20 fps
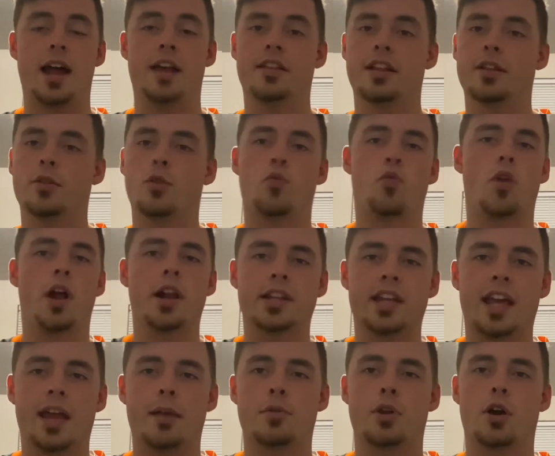And then the run
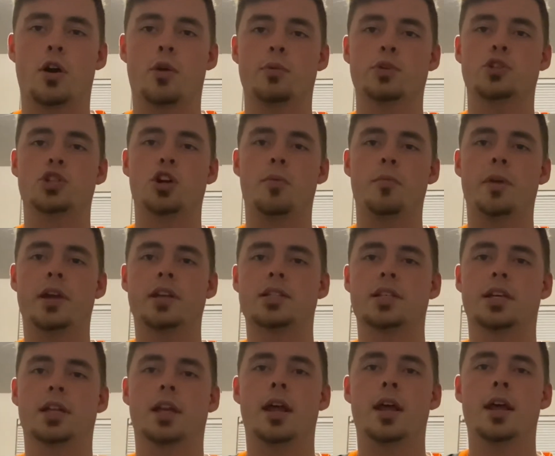game going with Joe
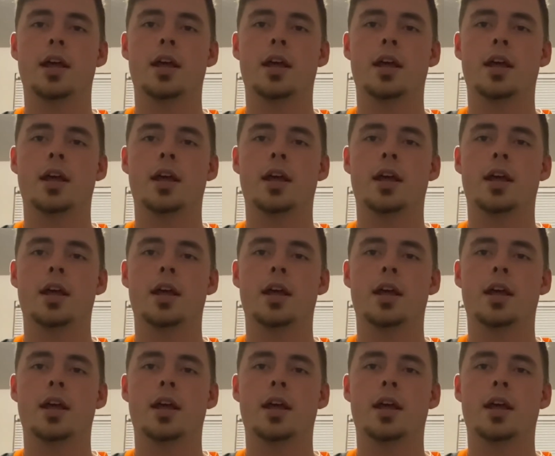Mixon,